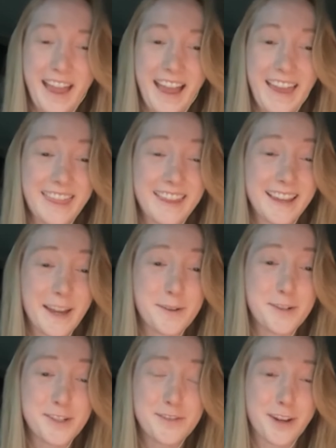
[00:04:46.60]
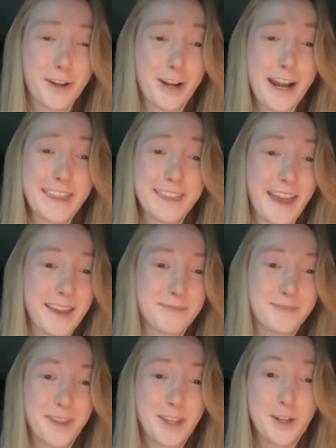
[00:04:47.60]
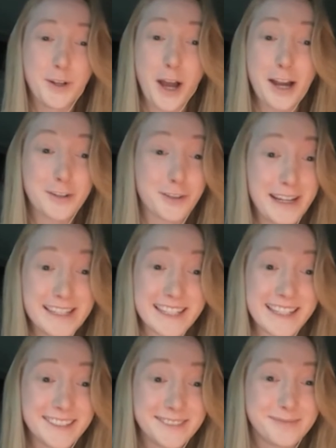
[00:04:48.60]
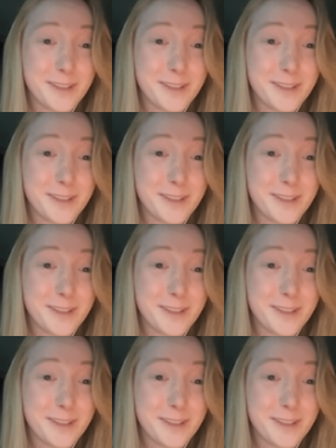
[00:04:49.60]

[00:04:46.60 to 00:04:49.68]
I think I would just reiterate that you're not crazy.